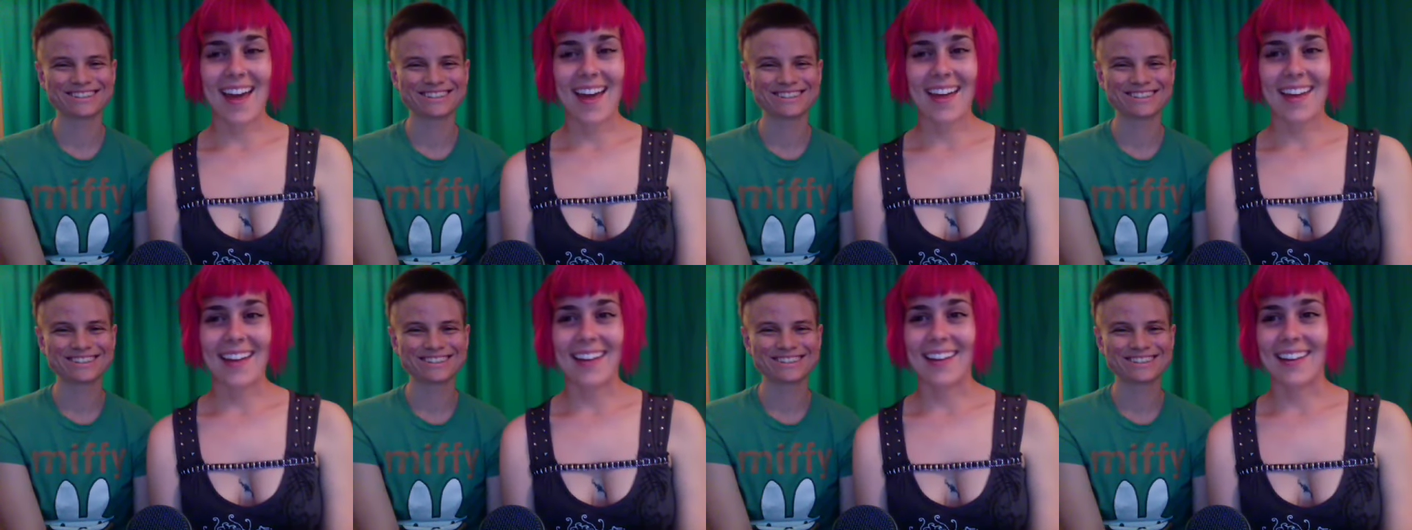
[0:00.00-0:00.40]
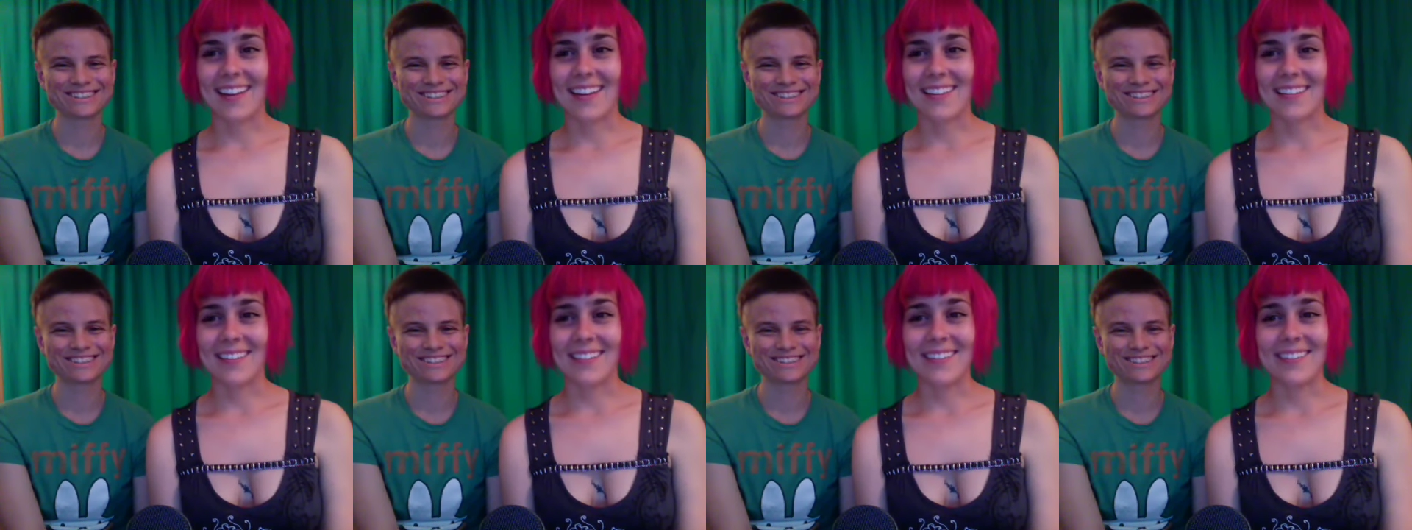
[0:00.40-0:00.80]
Speaker 1: and
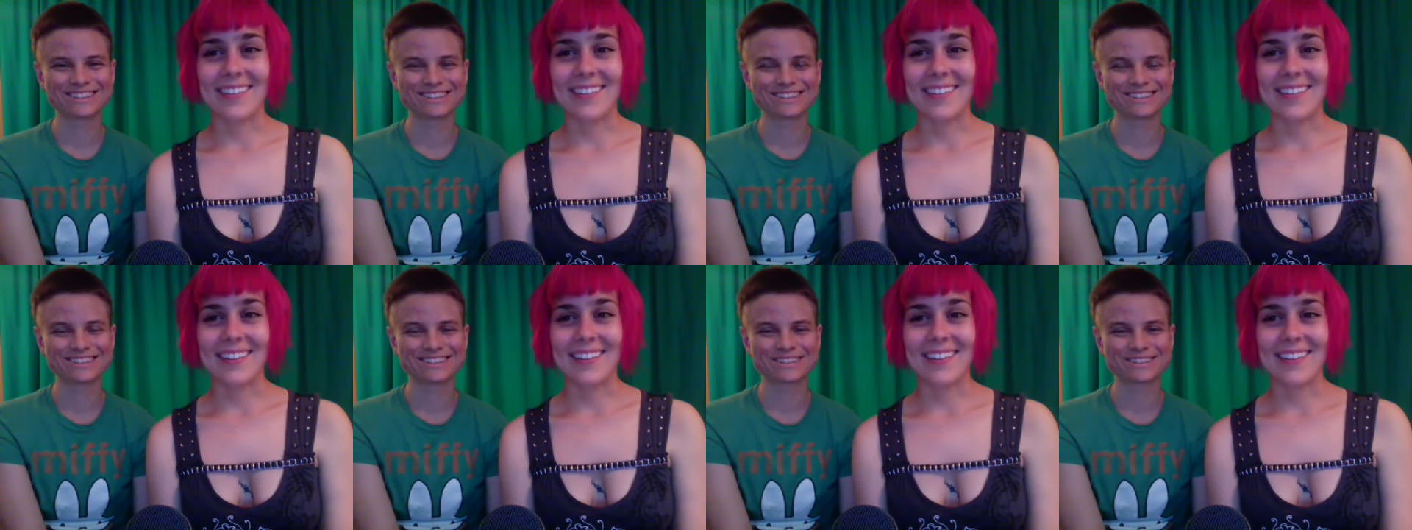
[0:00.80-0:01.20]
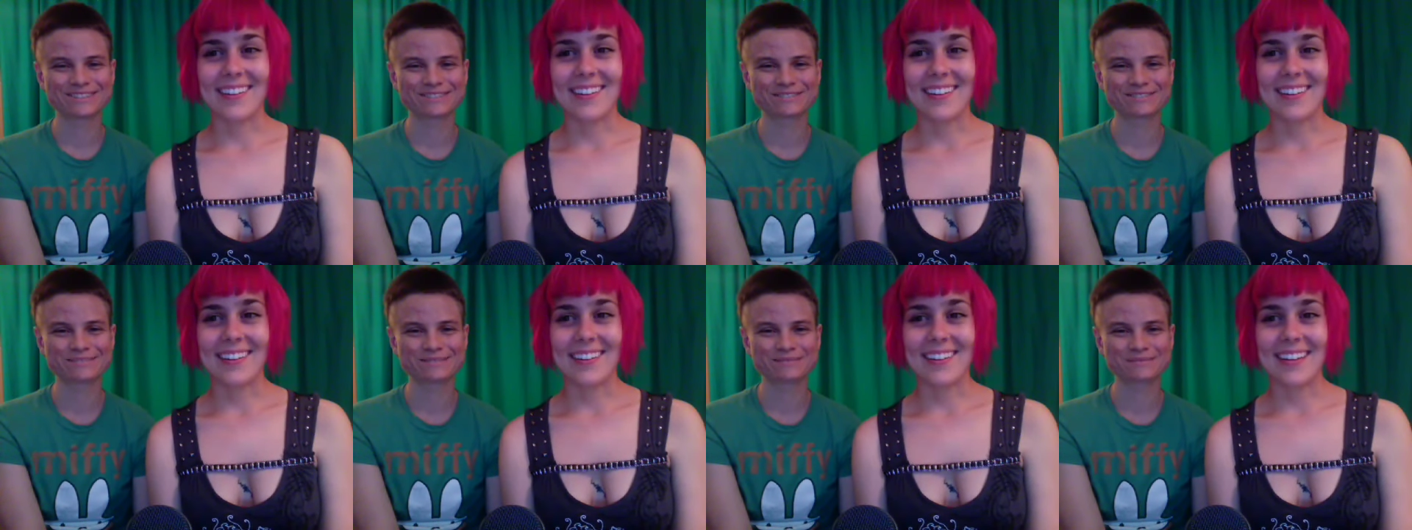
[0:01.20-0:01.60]
we
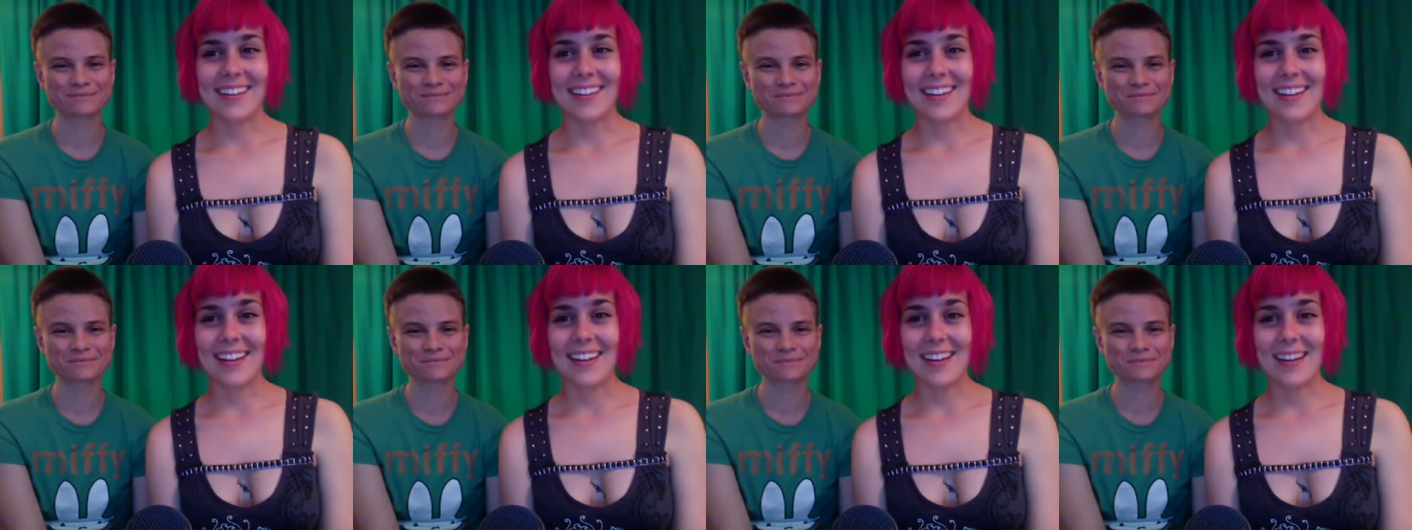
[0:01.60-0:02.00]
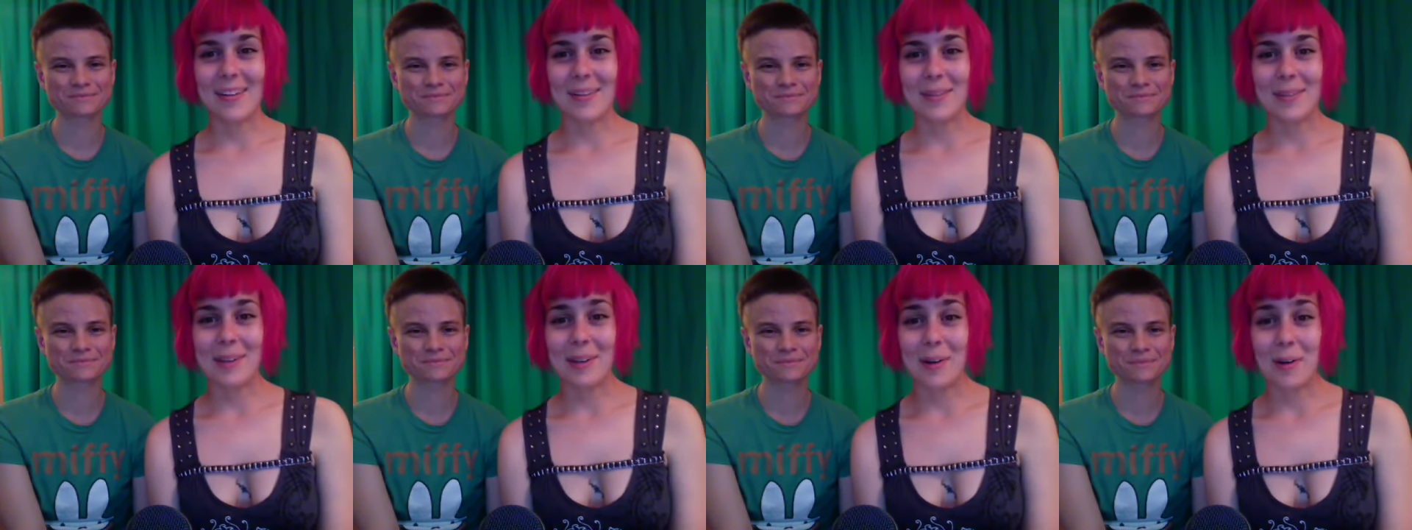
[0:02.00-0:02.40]
we
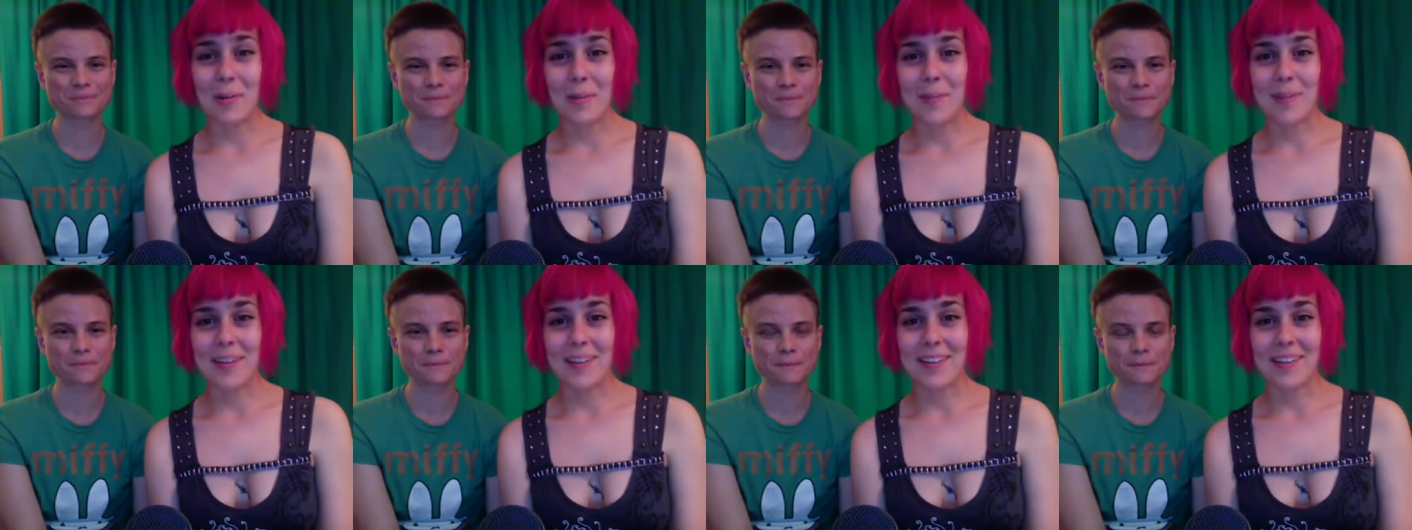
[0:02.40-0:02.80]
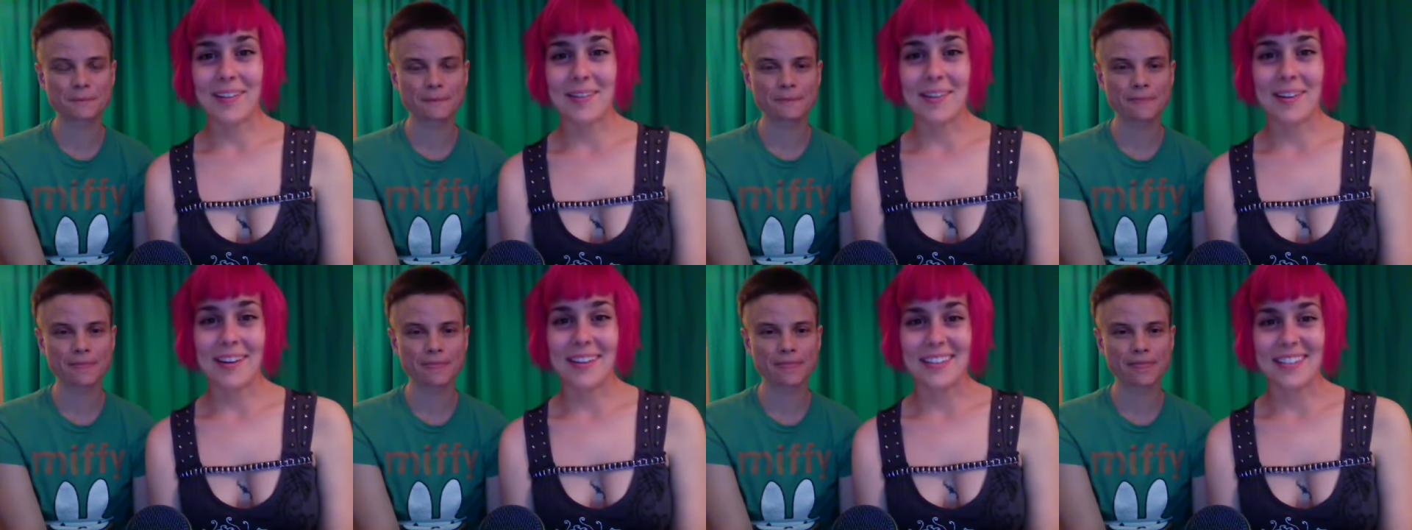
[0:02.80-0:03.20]
hope that you
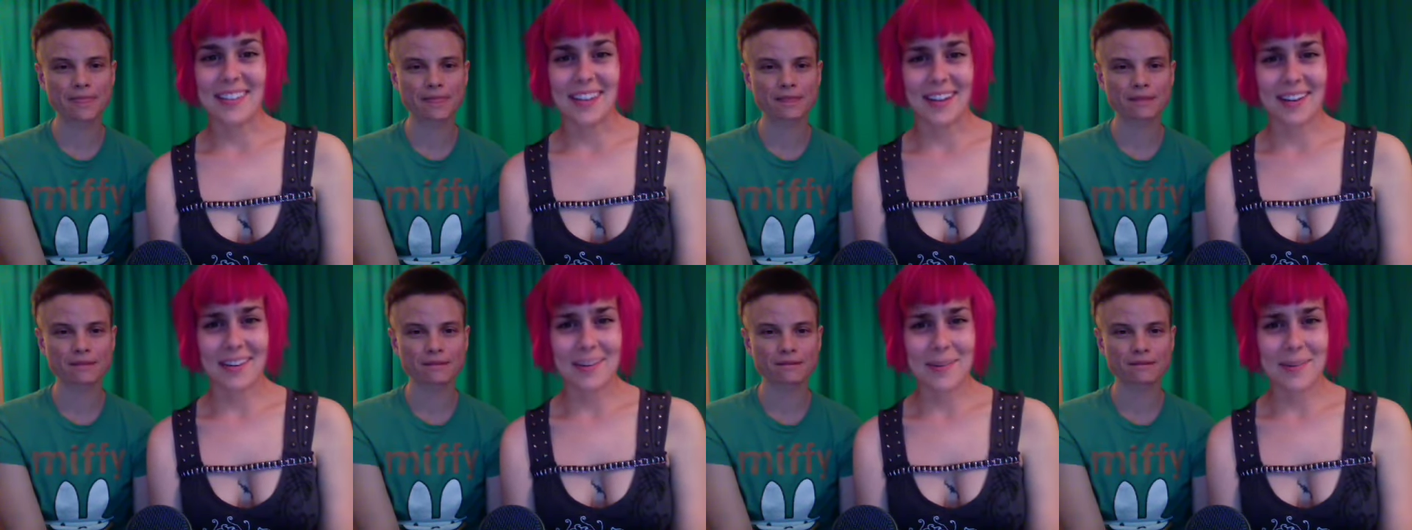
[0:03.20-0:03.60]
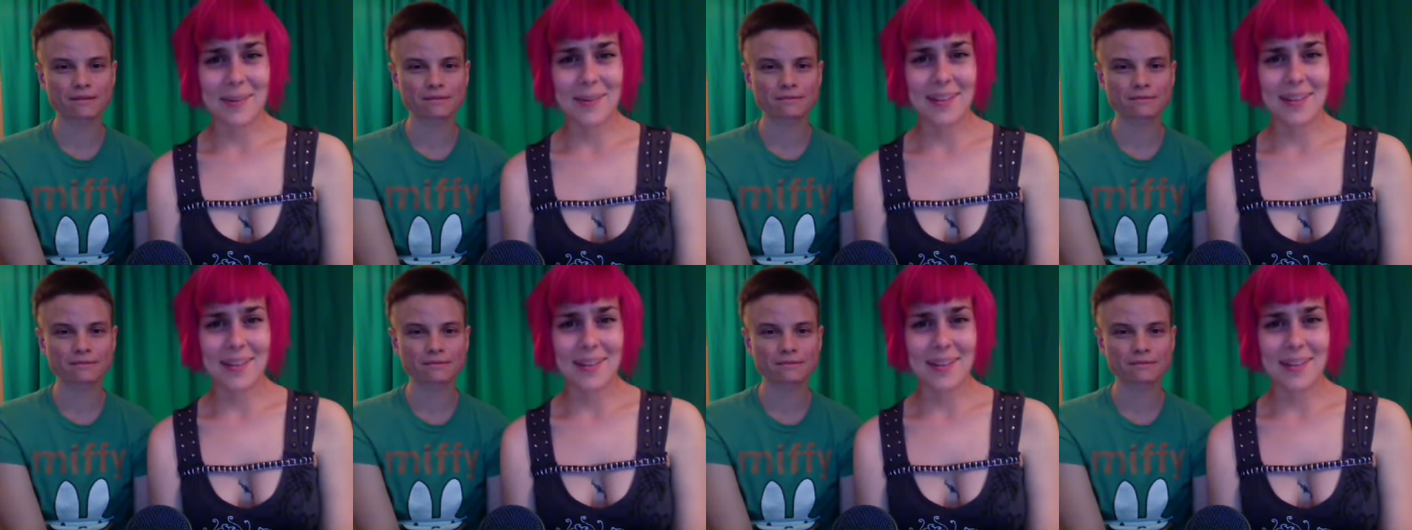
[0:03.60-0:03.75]
guys care about